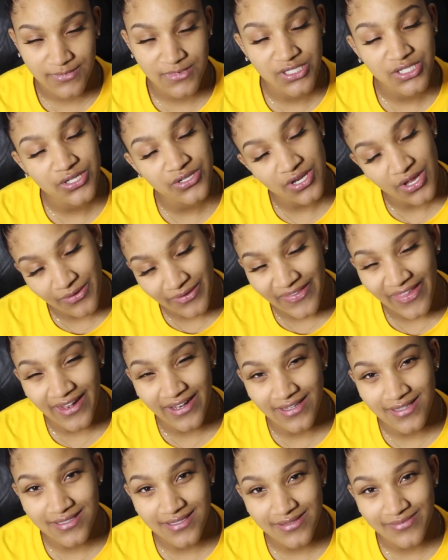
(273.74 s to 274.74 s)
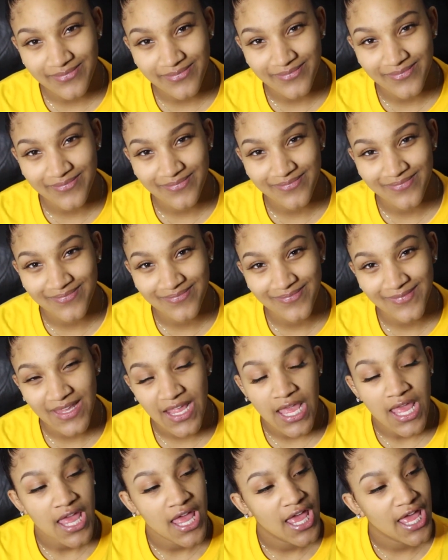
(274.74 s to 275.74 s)
Do you know what that is?
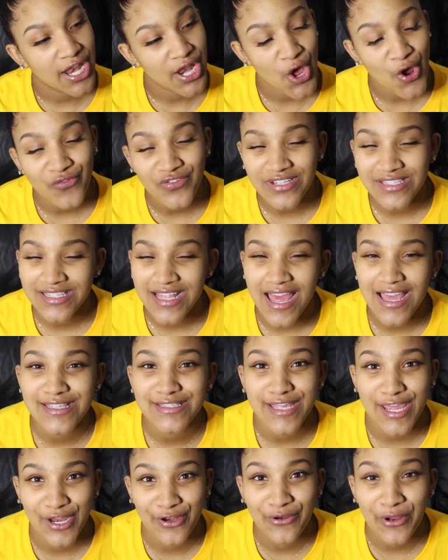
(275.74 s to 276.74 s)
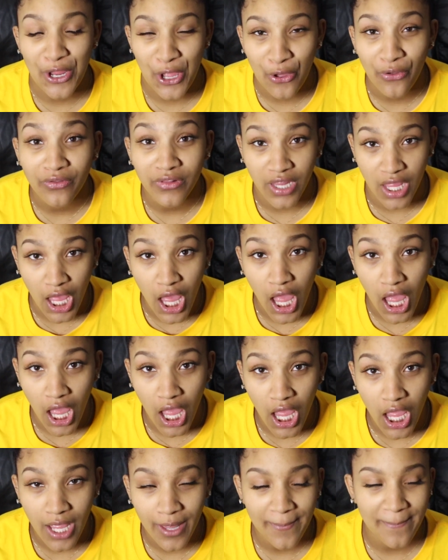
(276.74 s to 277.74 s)
An oversized
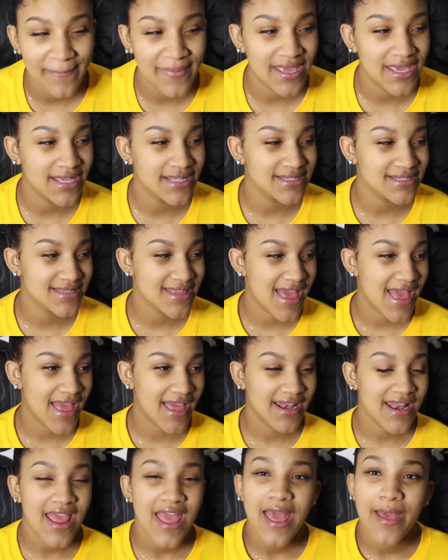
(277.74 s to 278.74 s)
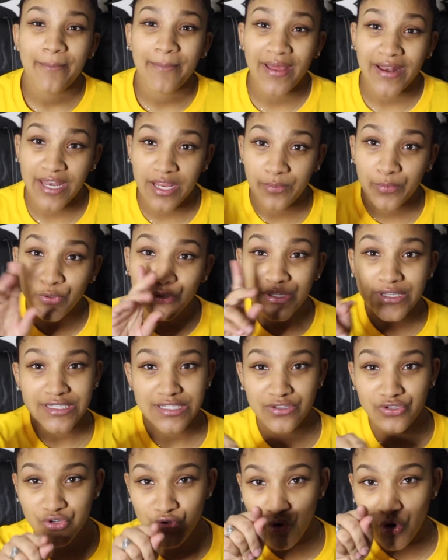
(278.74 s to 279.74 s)
areola means that my nipple
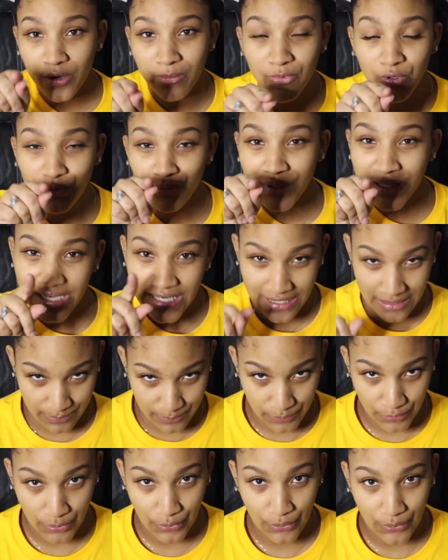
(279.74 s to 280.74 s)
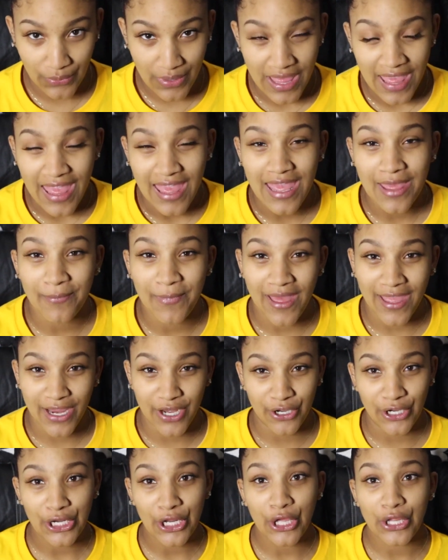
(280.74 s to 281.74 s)
is a normal nipple and my
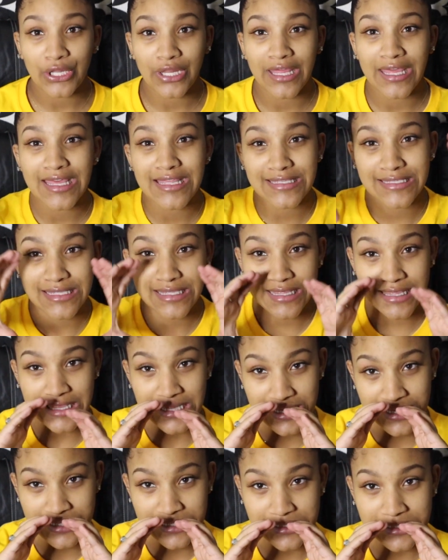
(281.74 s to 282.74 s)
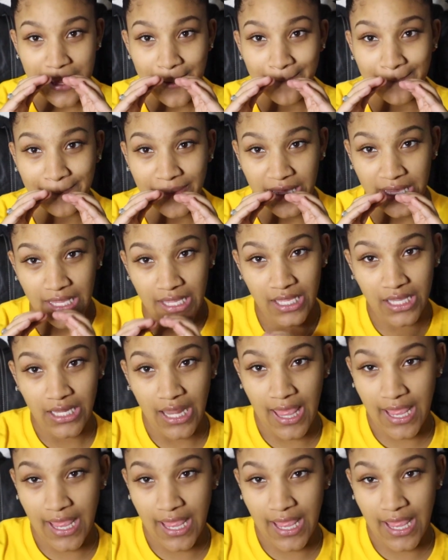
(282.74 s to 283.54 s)
areola is this big.